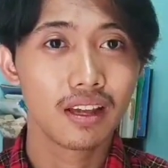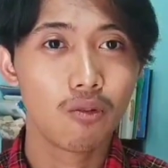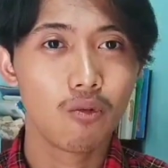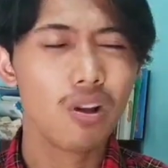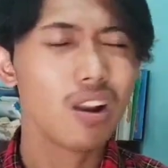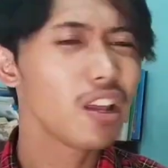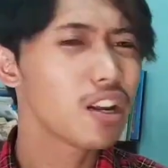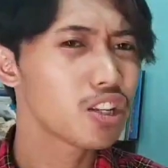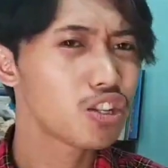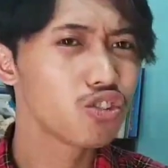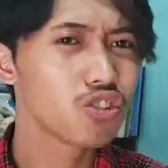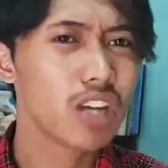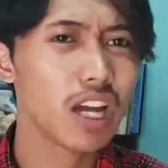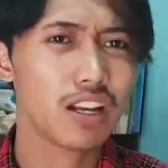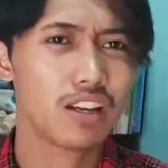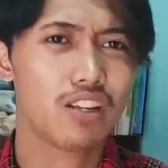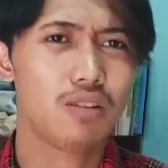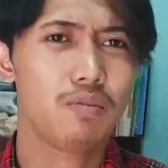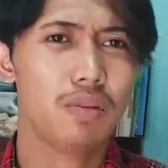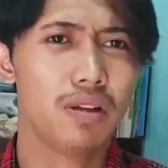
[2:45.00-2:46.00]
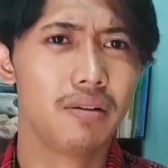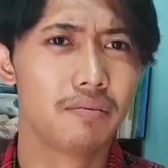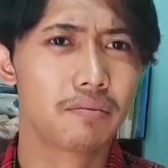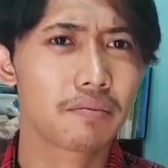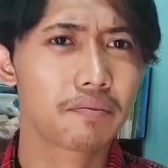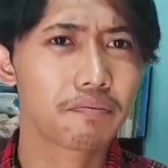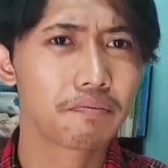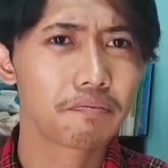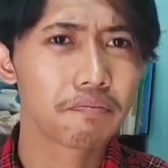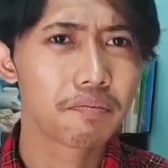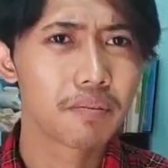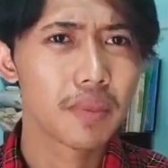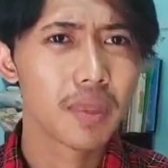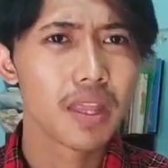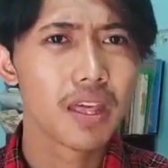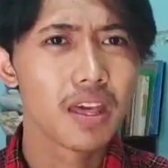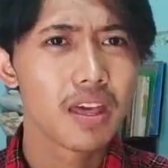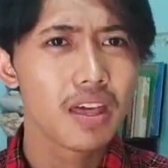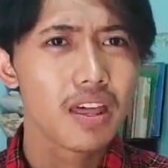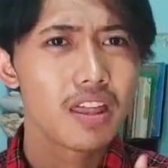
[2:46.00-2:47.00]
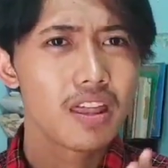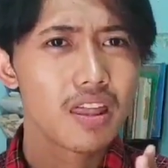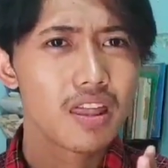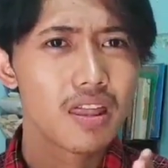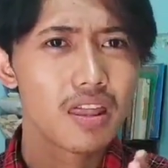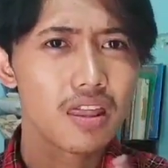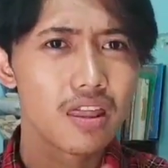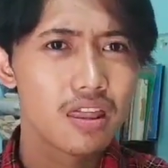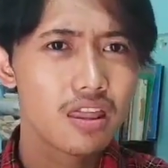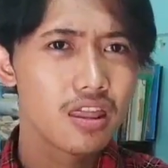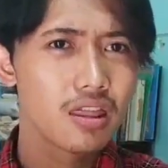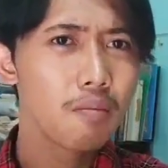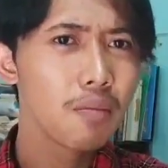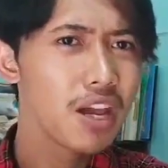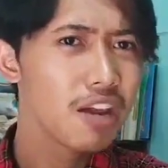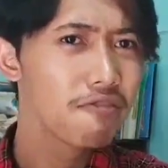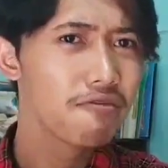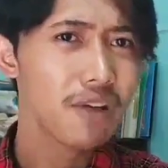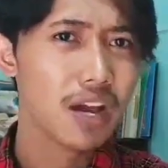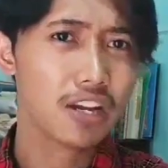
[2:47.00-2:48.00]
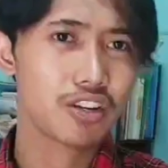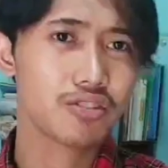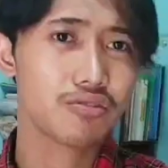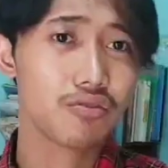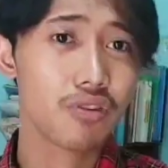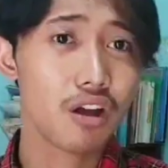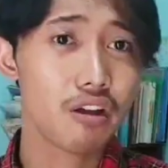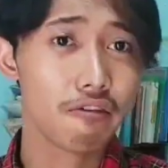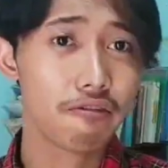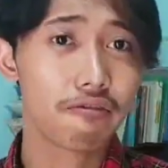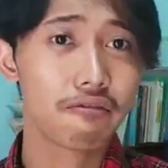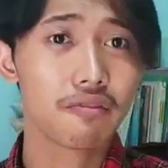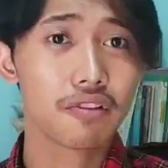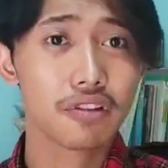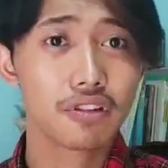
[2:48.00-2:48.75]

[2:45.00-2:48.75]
Well, ladies and gentlemen, the main factor of